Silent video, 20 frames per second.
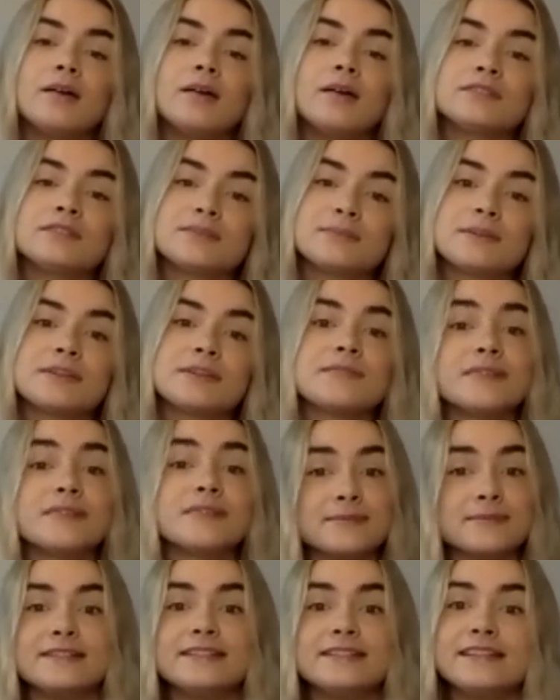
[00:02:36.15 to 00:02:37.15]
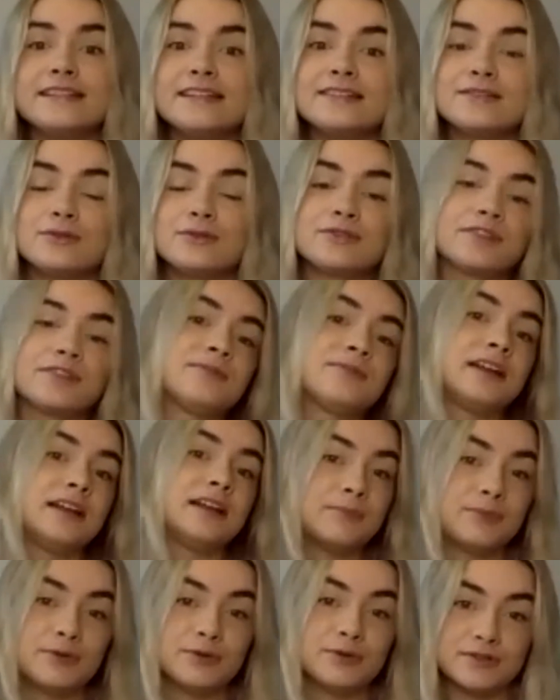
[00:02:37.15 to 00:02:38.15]
just because vitamin D is also really
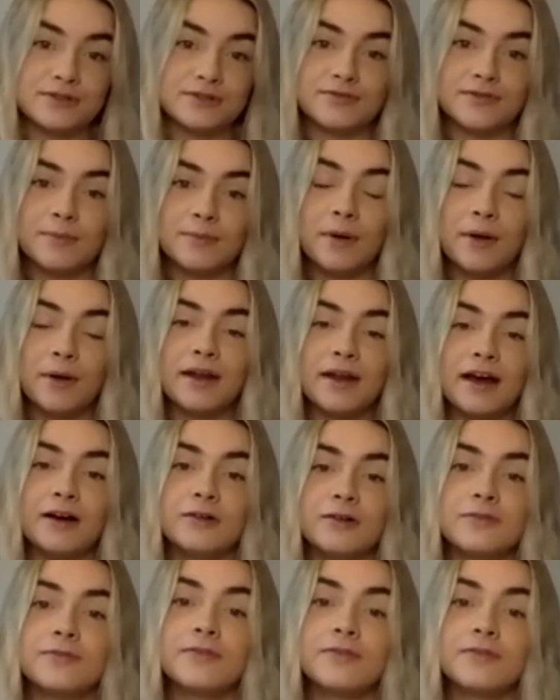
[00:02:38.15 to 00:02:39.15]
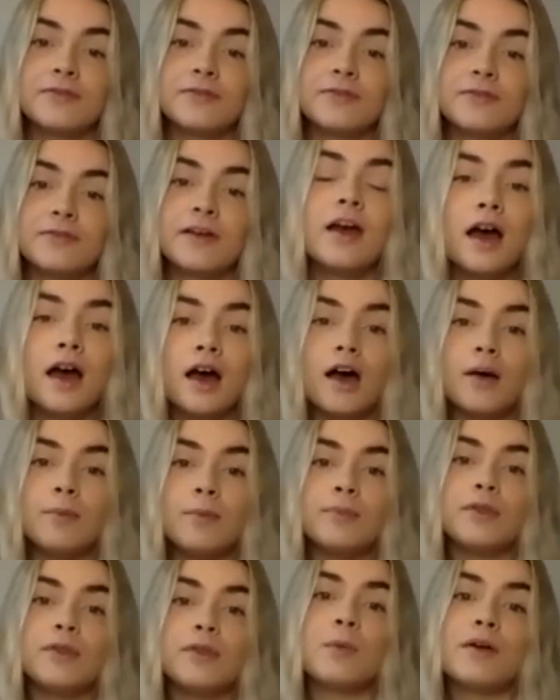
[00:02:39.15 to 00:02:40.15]
important for bone health.
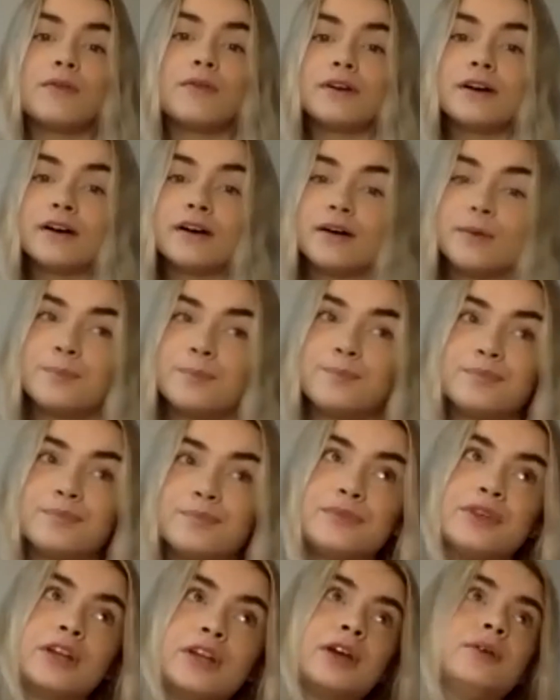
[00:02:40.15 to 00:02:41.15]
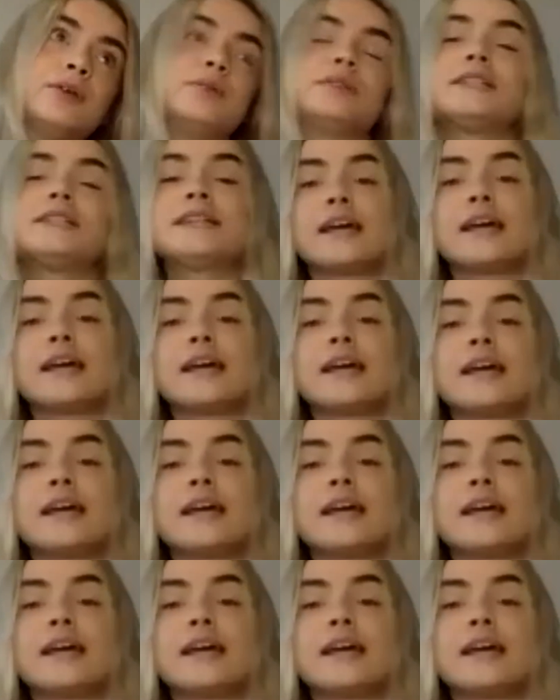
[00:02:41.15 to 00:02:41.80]
Whether, to get